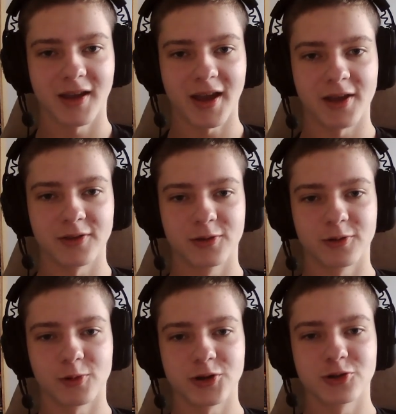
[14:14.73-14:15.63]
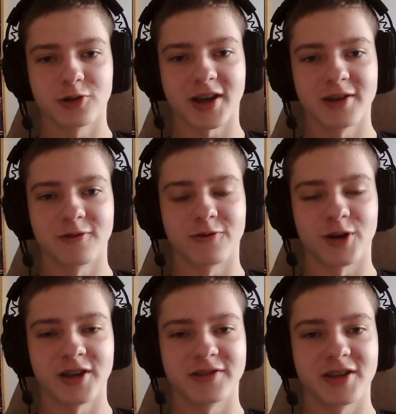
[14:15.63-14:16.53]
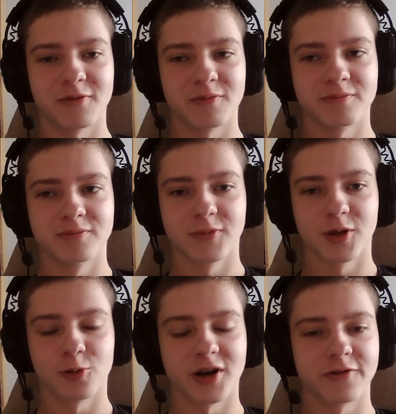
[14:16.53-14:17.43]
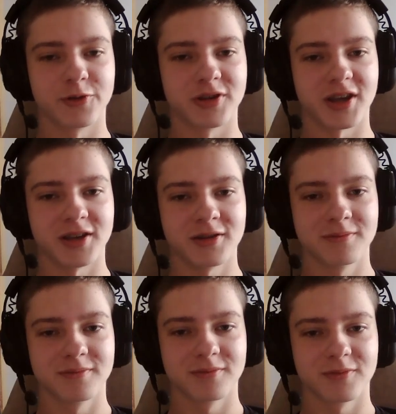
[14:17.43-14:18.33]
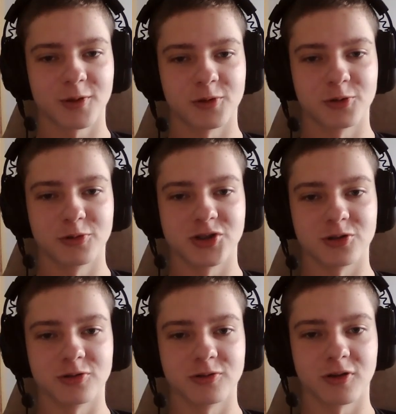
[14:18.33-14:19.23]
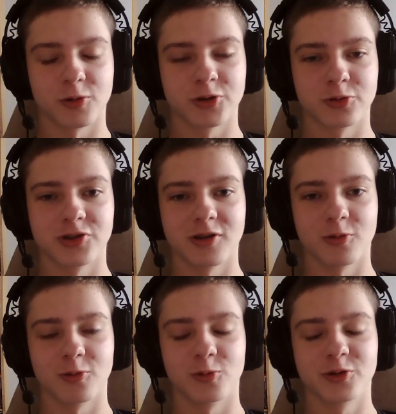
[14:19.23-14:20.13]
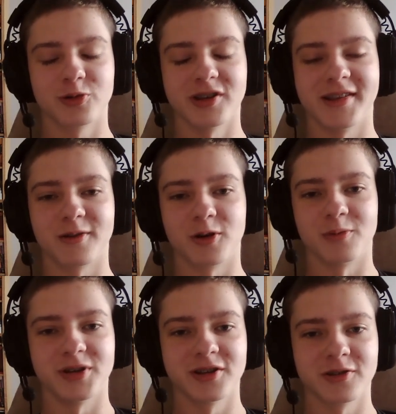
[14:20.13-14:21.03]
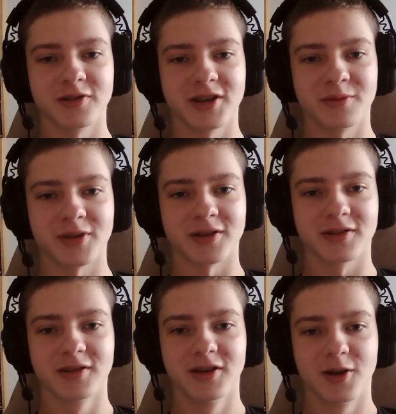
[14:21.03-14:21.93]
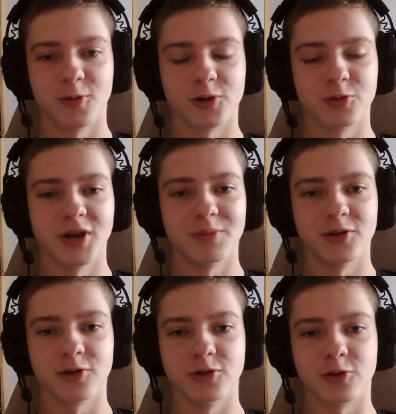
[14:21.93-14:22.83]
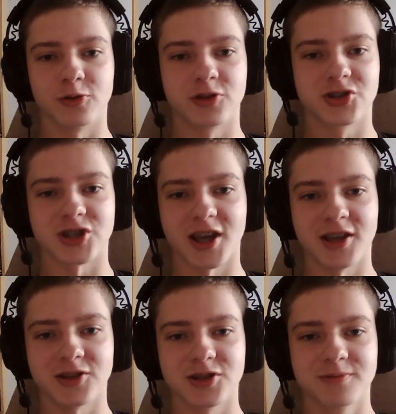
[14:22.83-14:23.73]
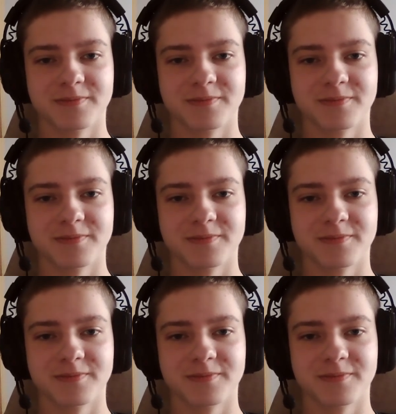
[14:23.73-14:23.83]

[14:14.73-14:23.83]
and want you to kind of rate them 1 through 10. What is your opinion on them, and what maybe you could change?